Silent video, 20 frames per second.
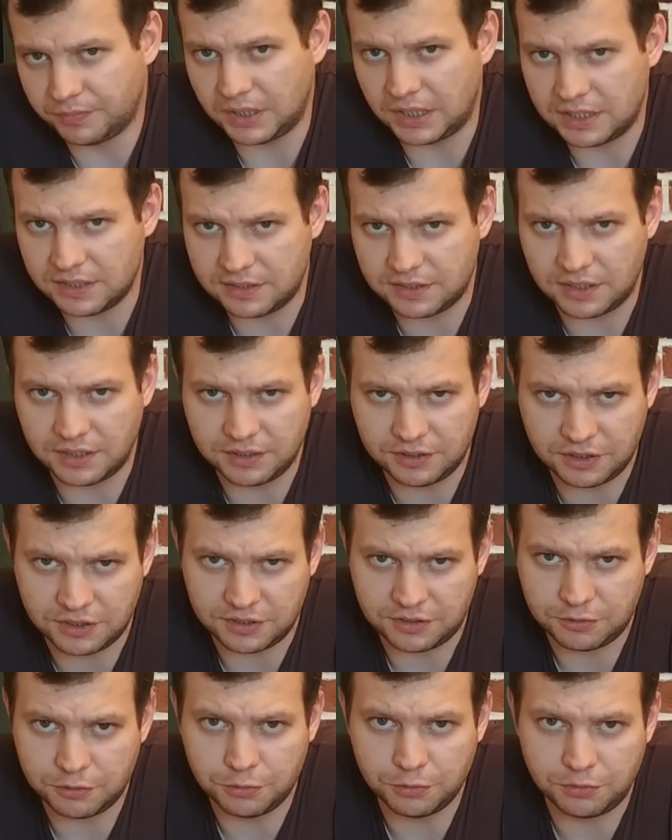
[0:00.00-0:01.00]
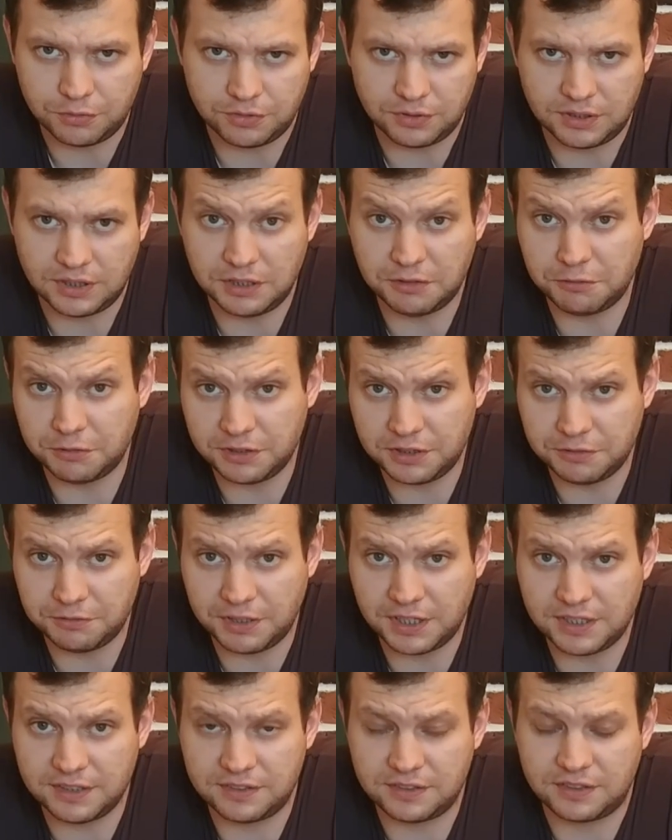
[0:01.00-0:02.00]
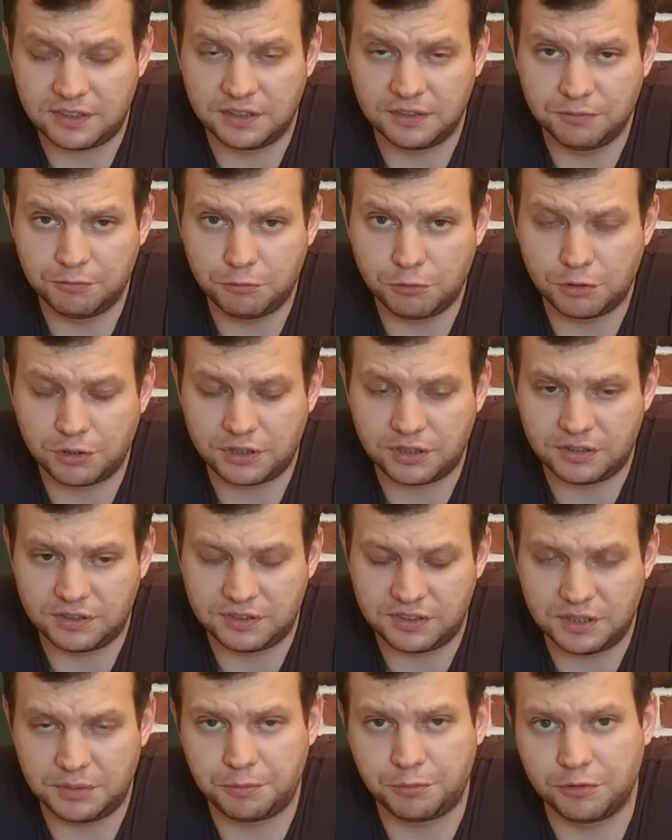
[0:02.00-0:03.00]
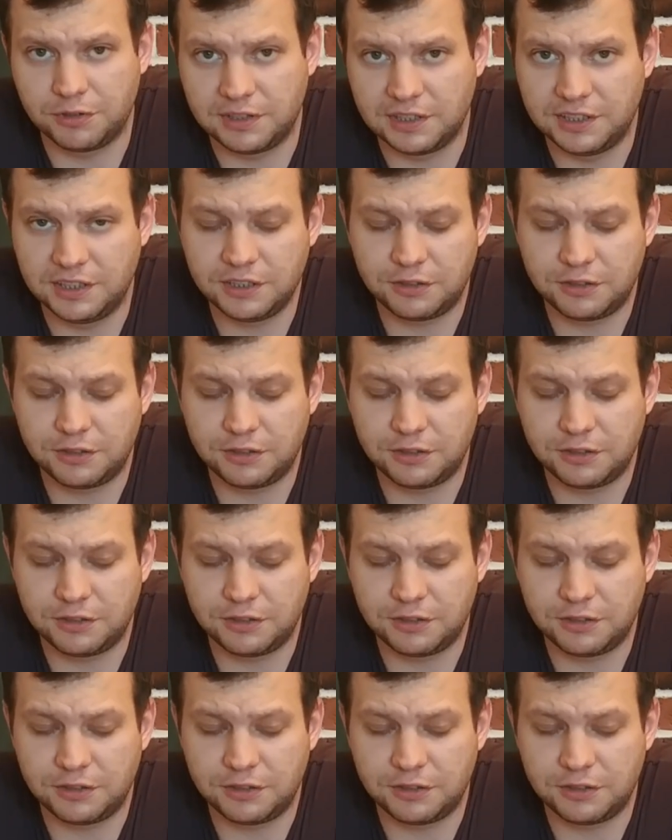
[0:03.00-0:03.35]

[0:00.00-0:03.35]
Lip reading: as I just told, every device can work separately.